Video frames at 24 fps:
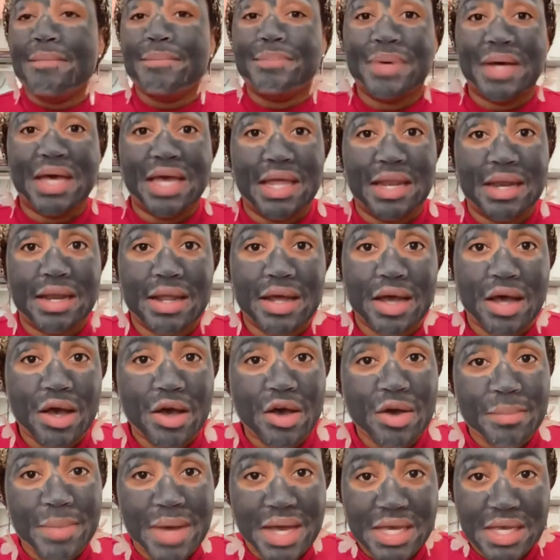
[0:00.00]
But
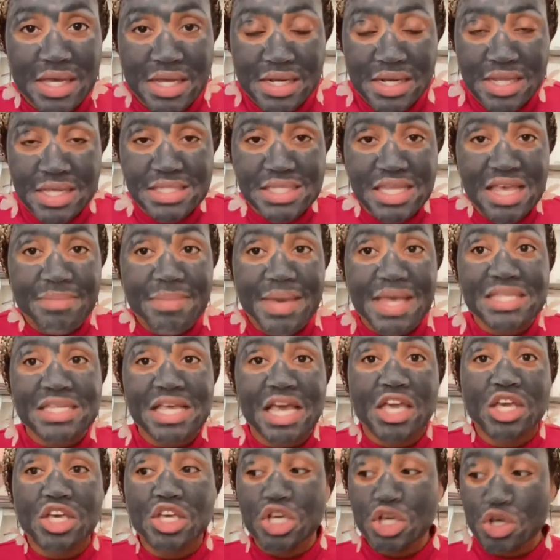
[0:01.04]
oh my goodness, it makes
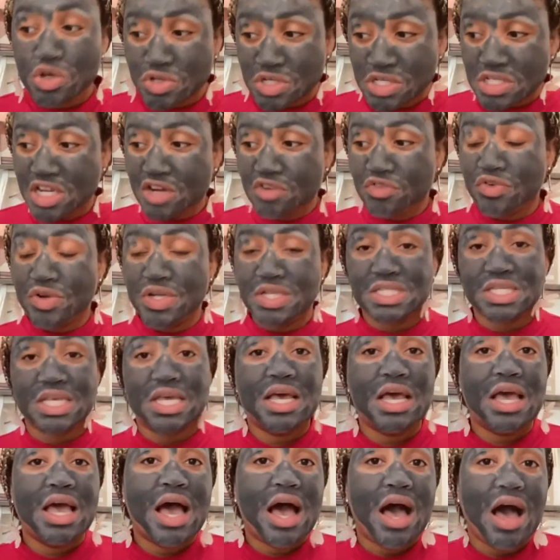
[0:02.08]
a huge difference.
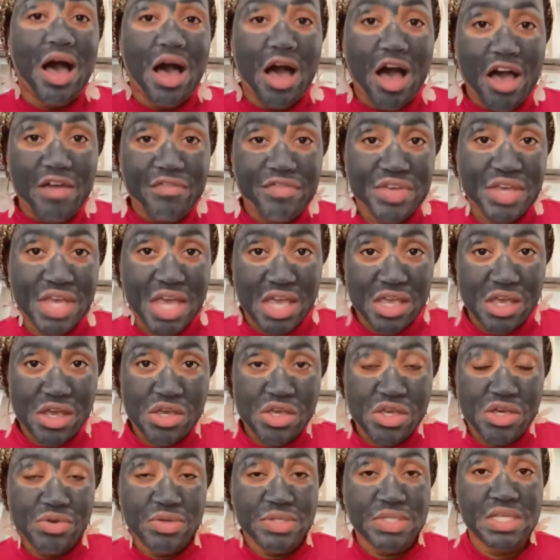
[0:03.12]
How often can you
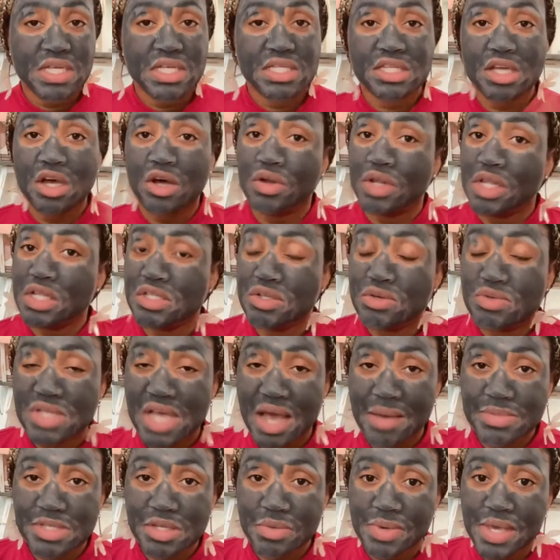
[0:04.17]
use this? Only 2
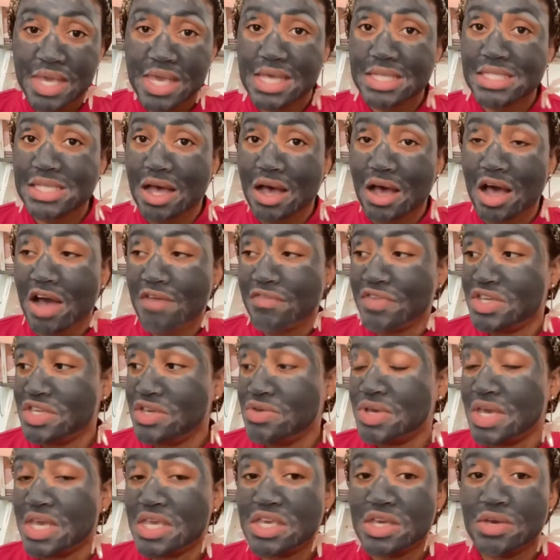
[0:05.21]
times a week is how often you
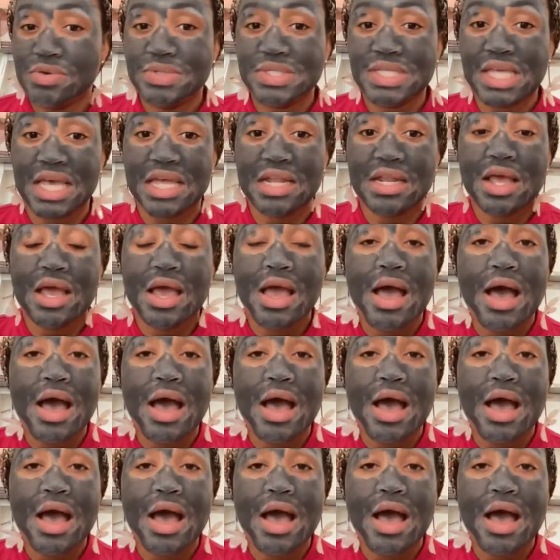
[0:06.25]
can use it.